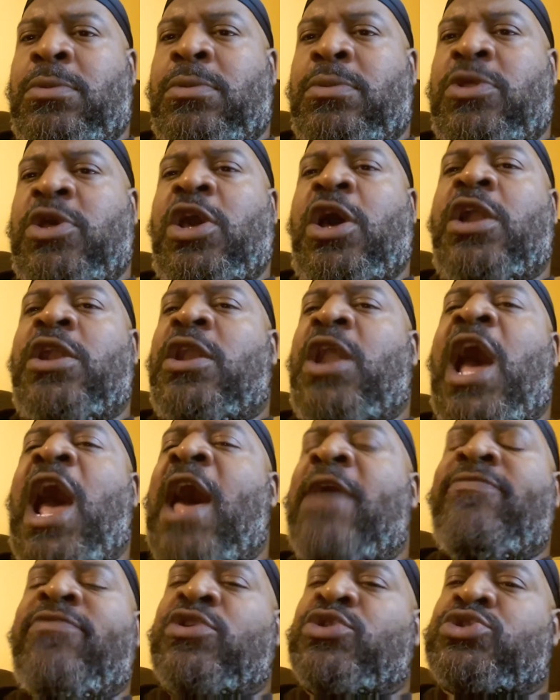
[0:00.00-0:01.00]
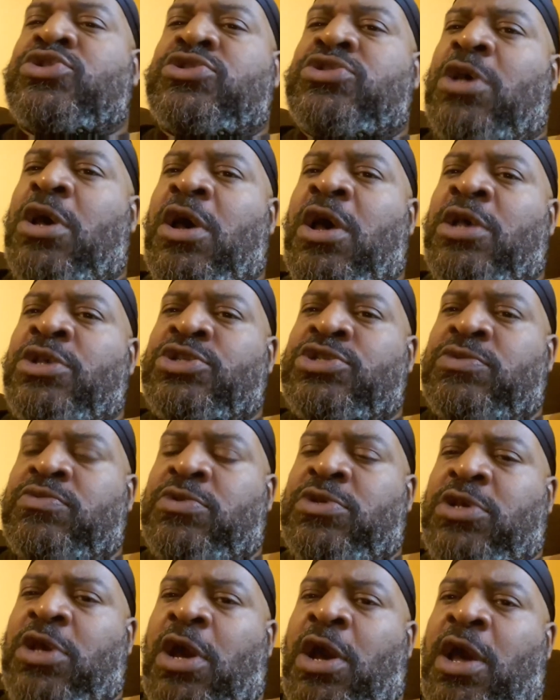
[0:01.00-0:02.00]
They are not the sons
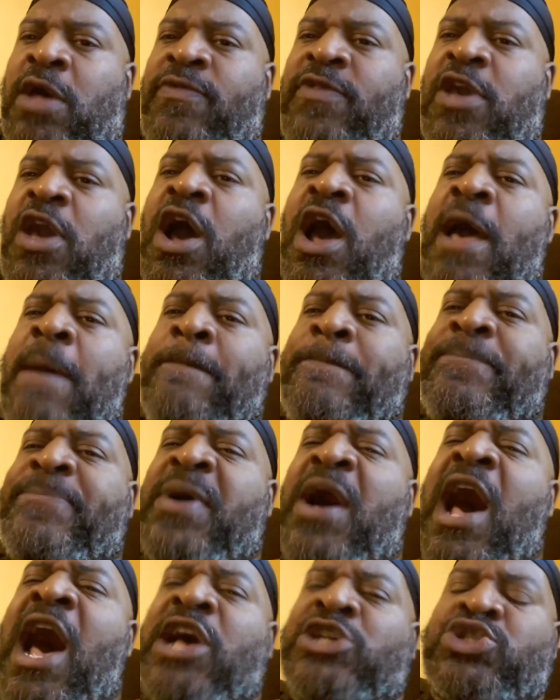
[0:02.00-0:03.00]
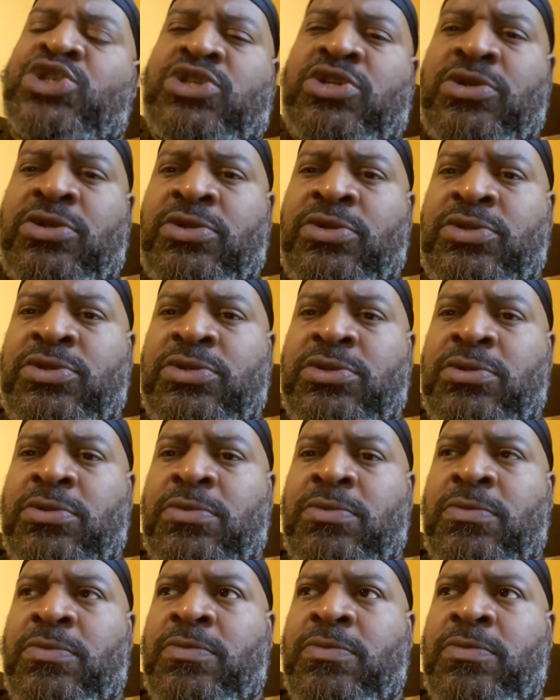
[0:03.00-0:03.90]
of God. They are impostors.